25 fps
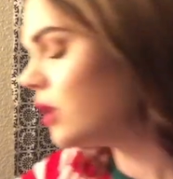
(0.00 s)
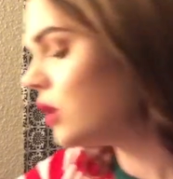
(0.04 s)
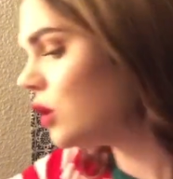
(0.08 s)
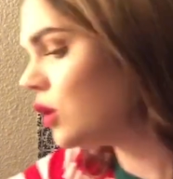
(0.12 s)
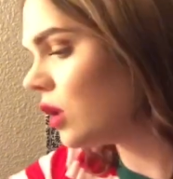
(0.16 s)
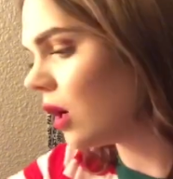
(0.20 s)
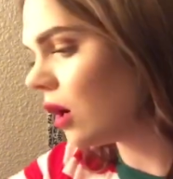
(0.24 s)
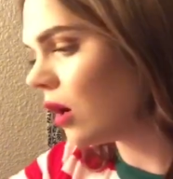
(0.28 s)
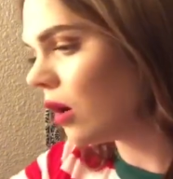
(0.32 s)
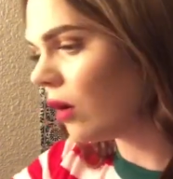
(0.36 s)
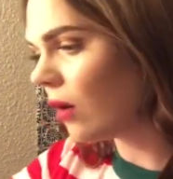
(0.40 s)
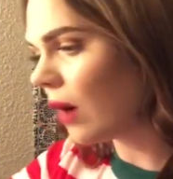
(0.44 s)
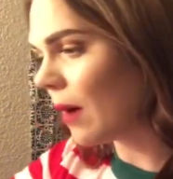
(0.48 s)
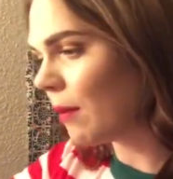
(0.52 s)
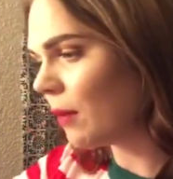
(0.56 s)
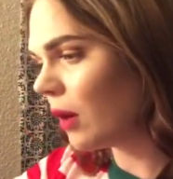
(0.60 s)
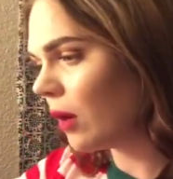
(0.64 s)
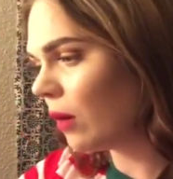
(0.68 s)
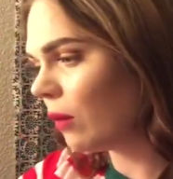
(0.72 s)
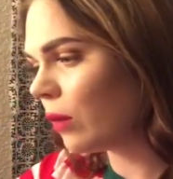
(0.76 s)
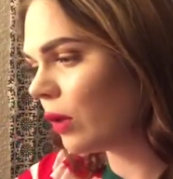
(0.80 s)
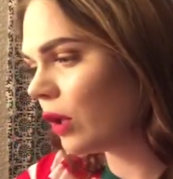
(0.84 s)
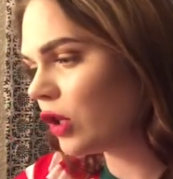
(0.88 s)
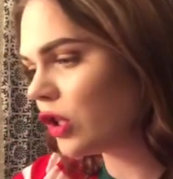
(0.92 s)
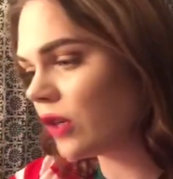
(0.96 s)
So I'm
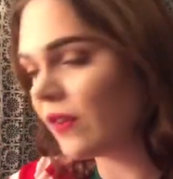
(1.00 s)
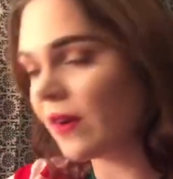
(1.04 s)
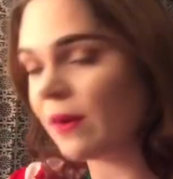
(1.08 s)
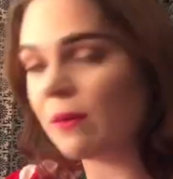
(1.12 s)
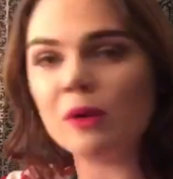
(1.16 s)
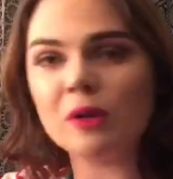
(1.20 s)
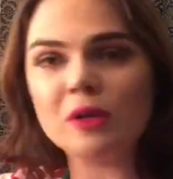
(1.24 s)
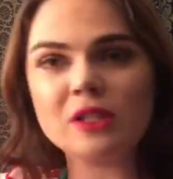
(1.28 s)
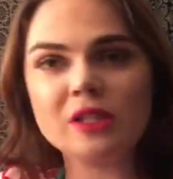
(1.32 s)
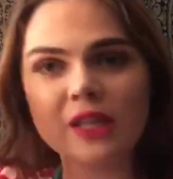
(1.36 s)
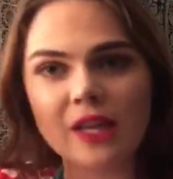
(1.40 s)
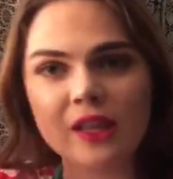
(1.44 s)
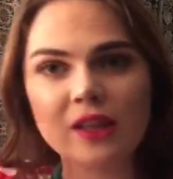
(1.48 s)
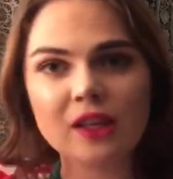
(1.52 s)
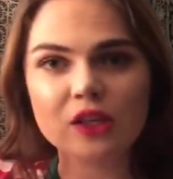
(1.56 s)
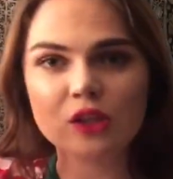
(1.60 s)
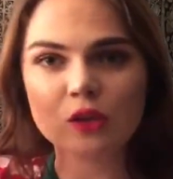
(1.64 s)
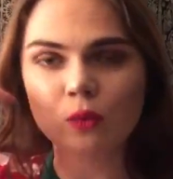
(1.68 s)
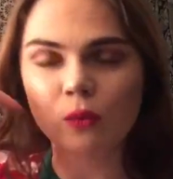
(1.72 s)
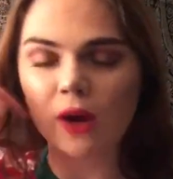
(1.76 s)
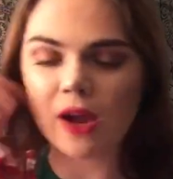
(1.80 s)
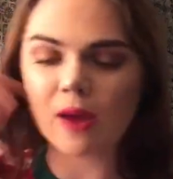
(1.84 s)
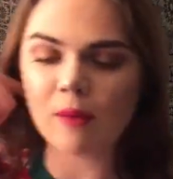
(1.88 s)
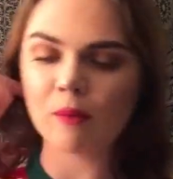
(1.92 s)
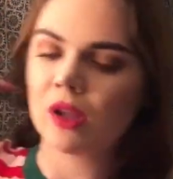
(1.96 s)
not really sure if I'm gonna say this
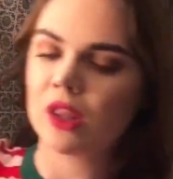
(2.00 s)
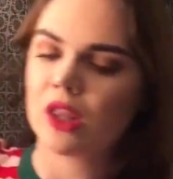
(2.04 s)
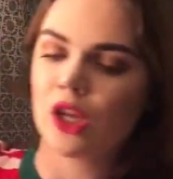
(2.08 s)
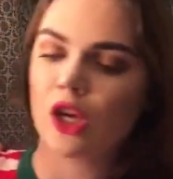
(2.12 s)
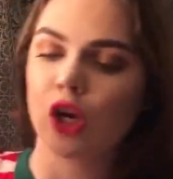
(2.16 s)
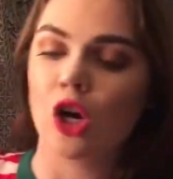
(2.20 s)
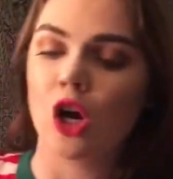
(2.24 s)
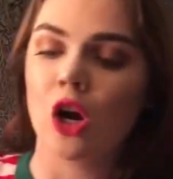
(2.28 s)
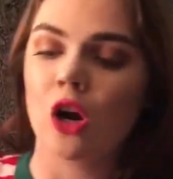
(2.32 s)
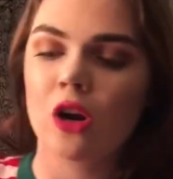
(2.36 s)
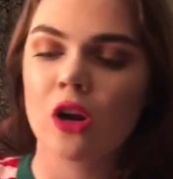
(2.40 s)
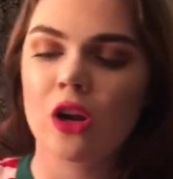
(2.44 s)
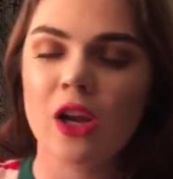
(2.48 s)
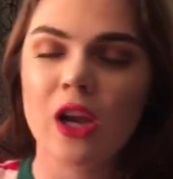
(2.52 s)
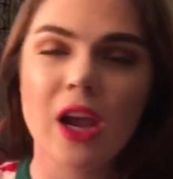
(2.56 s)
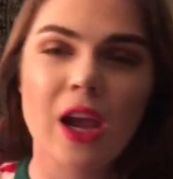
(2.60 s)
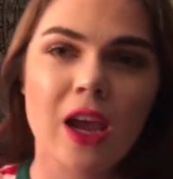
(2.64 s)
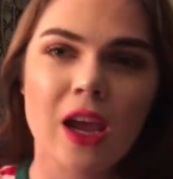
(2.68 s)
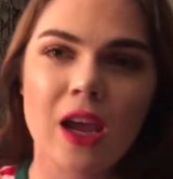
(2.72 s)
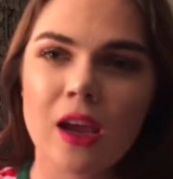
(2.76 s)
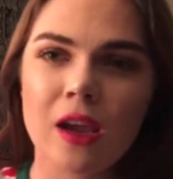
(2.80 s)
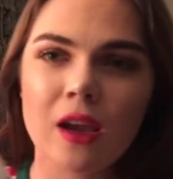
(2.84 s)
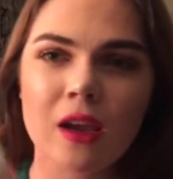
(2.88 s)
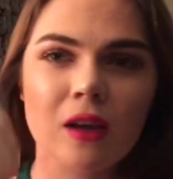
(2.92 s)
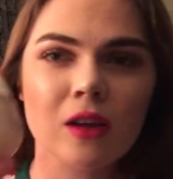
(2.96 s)
right, but the
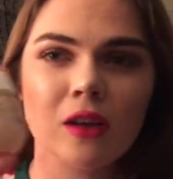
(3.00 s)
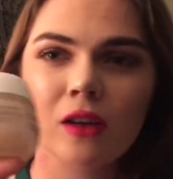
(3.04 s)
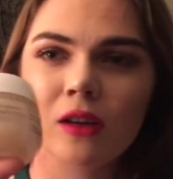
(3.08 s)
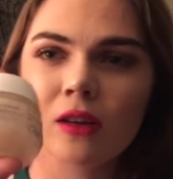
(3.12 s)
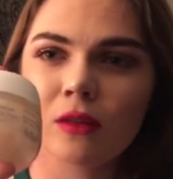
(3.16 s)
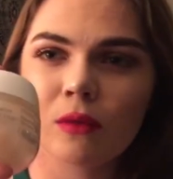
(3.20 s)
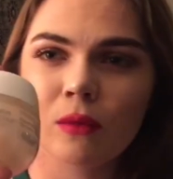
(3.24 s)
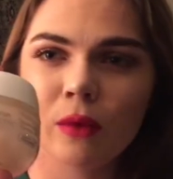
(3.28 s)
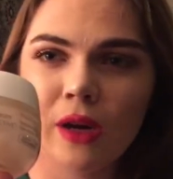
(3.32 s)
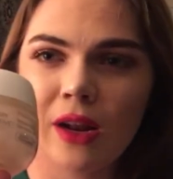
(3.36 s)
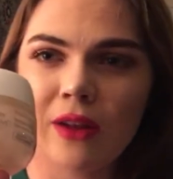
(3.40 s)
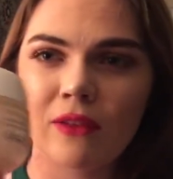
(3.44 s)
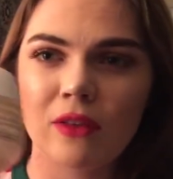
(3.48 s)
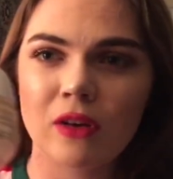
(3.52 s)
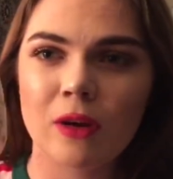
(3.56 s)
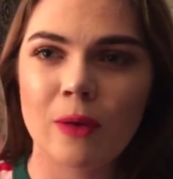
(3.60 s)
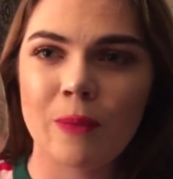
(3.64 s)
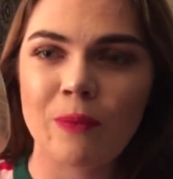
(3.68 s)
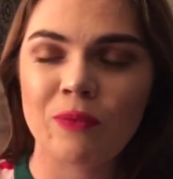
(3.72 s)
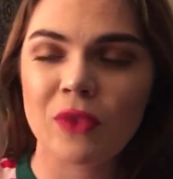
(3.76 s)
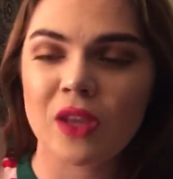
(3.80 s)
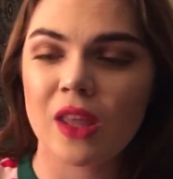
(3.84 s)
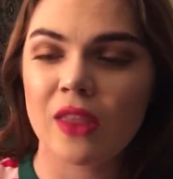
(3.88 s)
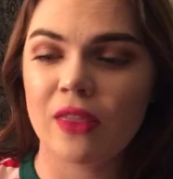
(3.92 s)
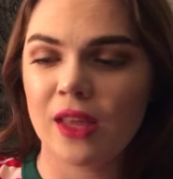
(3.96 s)
Garnier whatever,
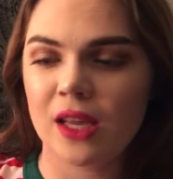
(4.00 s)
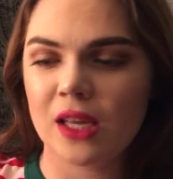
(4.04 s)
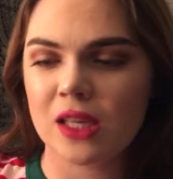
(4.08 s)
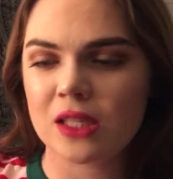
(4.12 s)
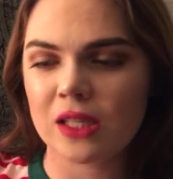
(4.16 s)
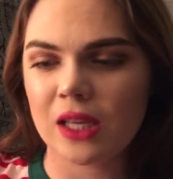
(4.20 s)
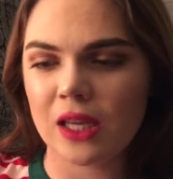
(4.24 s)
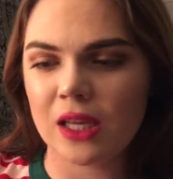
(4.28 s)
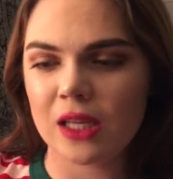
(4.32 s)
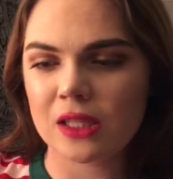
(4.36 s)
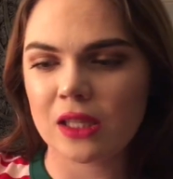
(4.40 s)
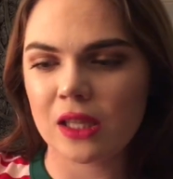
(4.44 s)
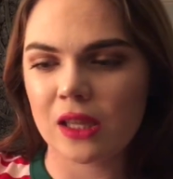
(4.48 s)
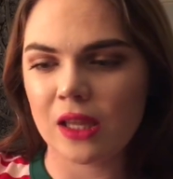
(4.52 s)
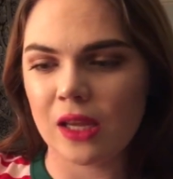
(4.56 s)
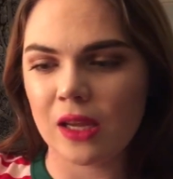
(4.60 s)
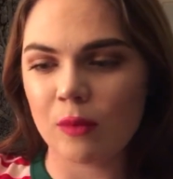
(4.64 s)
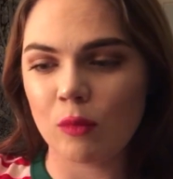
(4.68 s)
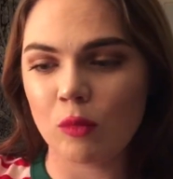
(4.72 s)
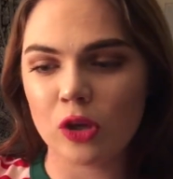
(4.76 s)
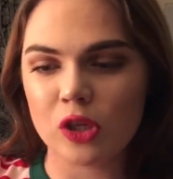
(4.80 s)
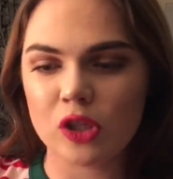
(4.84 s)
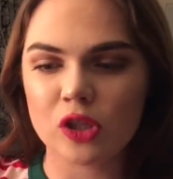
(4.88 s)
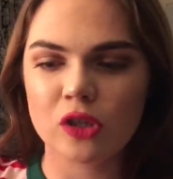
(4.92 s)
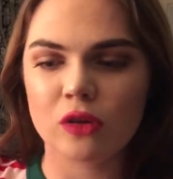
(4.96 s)
this is the
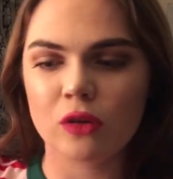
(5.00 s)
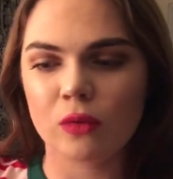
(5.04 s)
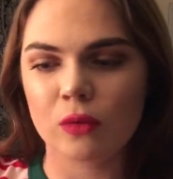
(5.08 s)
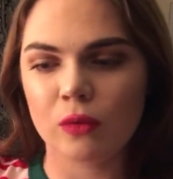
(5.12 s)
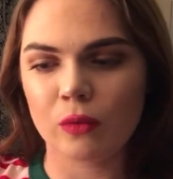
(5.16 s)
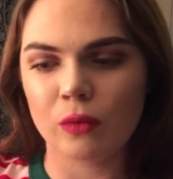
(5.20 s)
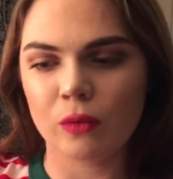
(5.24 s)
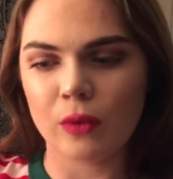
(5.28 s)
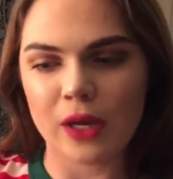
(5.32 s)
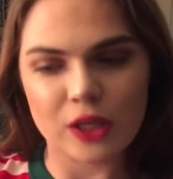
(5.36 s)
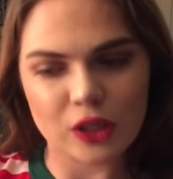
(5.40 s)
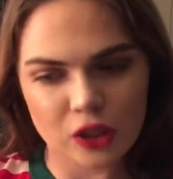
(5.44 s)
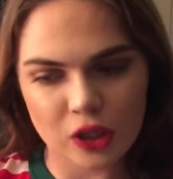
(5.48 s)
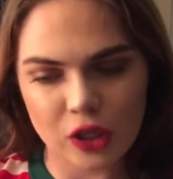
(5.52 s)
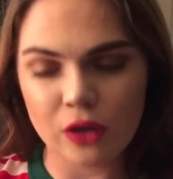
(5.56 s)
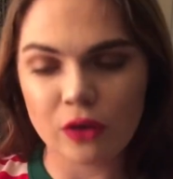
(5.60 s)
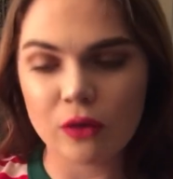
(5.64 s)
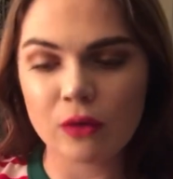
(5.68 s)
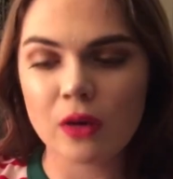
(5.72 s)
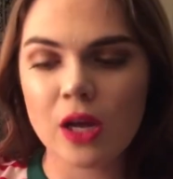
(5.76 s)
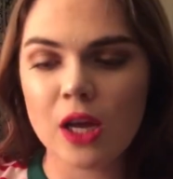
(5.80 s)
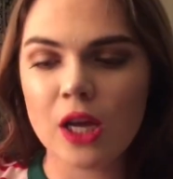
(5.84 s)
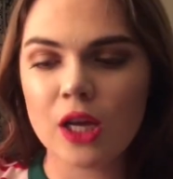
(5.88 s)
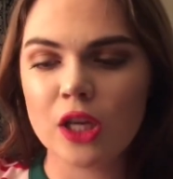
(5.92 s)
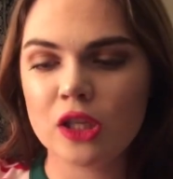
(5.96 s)
Moisture Rescue.